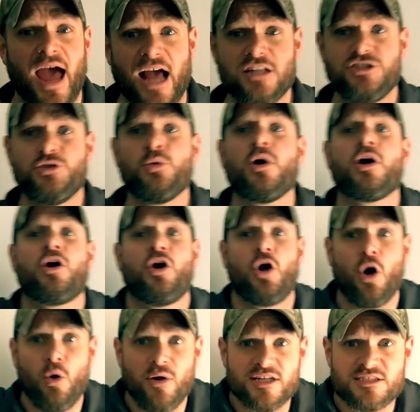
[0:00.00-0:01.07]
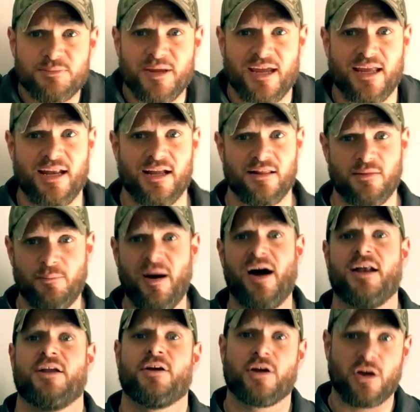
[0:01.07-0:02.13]
And you're going to be hitting the
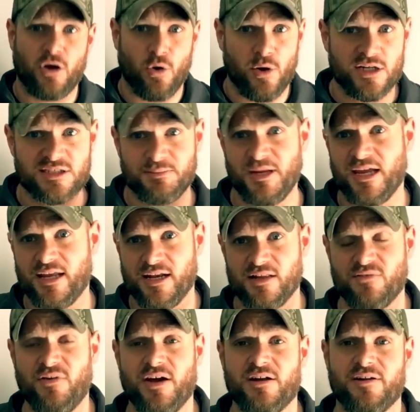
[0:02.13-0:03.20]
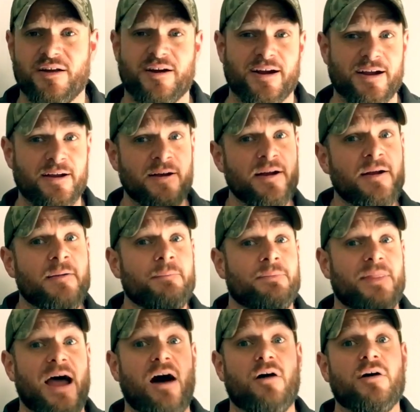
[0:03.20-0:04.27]
body. You're going to be hitting the vital area.
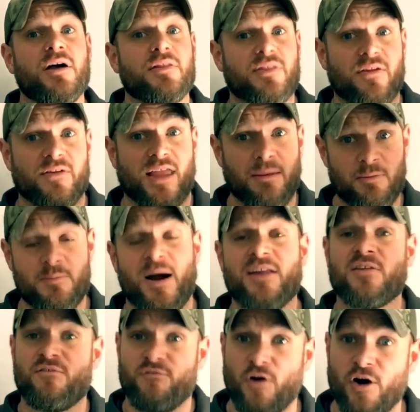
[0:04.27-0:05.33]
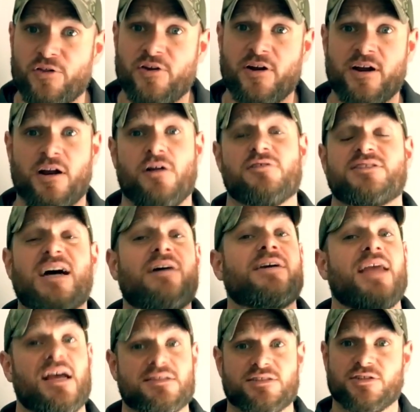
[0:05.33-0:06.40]
Now, the, keep in mind, the farther it goes out,
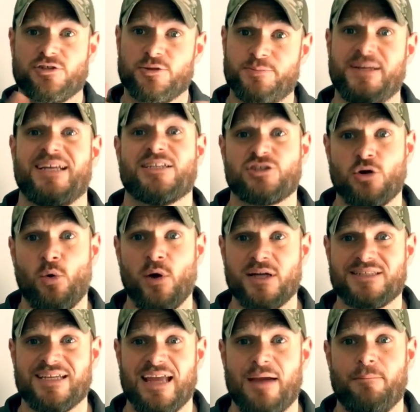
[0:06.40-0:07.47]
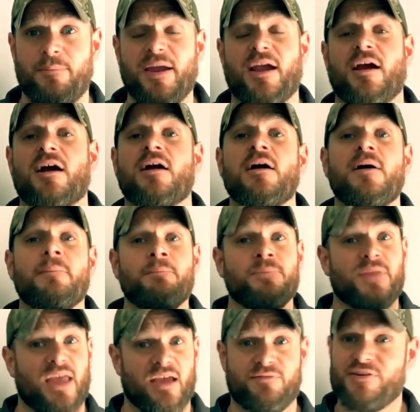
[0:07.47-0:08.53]
yes, the grouping is going to get bigger.
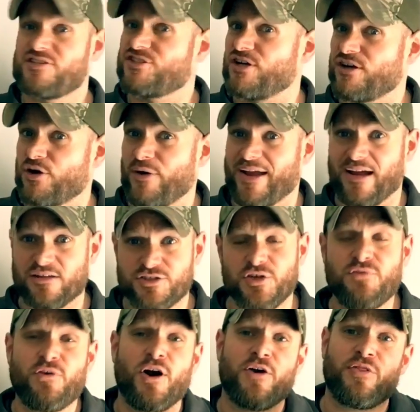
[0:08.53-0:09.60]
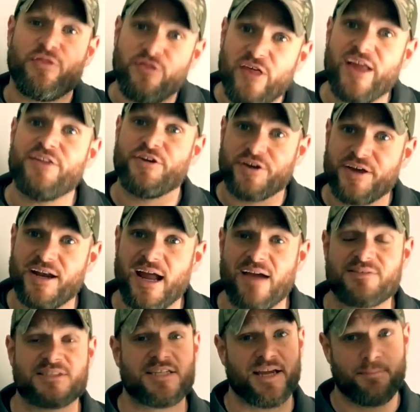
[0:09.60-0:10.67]
If you start going out too far, then you're gonna
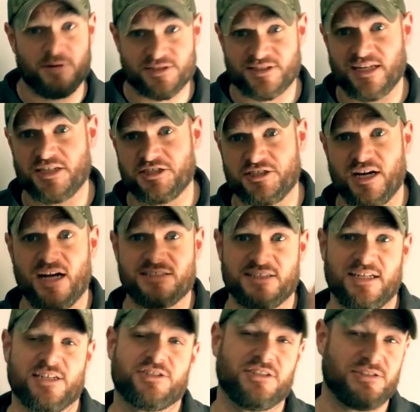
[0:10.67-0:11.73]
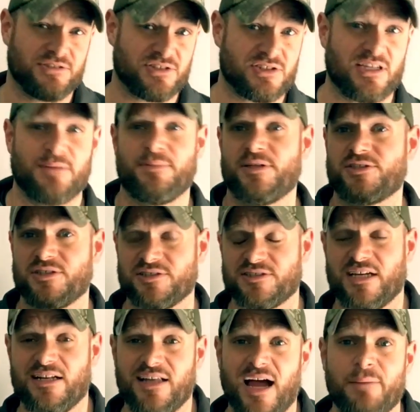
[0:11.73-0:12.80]
have to take precise shots and actually use the sight picture and
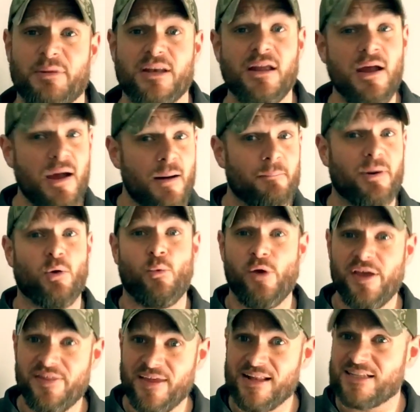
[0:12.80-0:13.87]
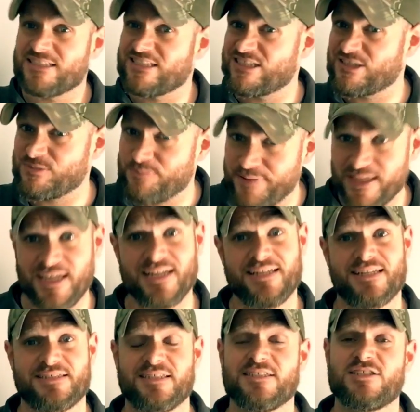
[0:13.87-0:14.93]
sight alignment. But within spitting
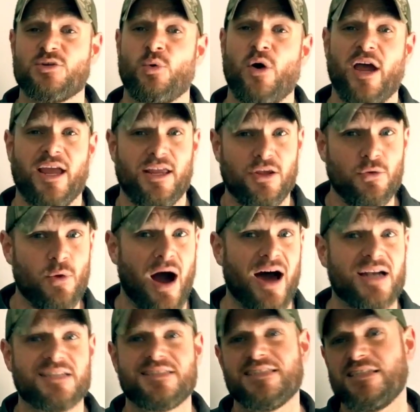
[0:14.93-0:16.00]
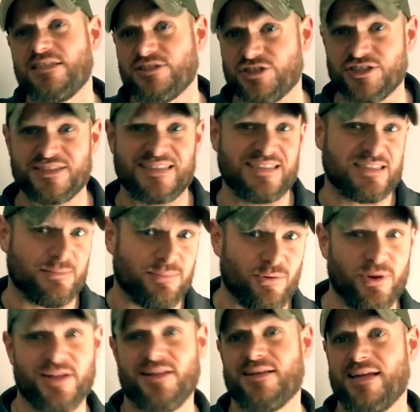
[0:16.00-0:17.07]
distance away, you honestly just need to
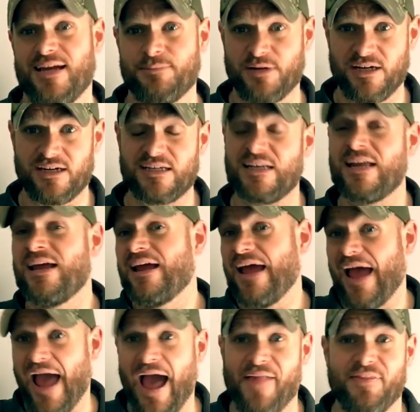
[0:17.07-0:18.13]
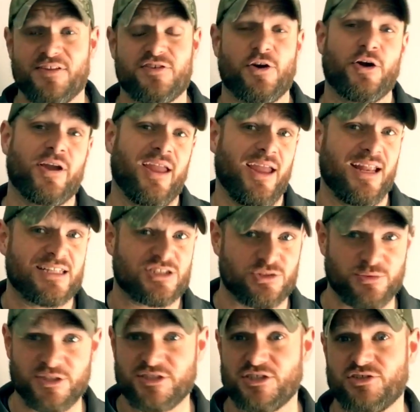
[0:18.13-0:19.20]
point the damn gun at the target and
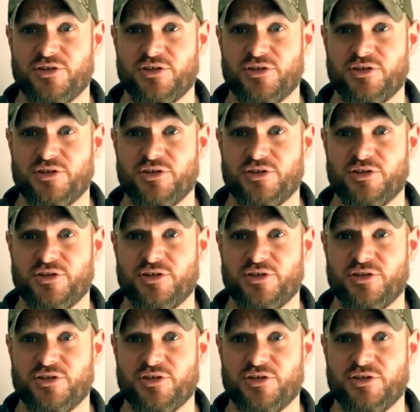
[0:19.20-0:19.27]
squeeze the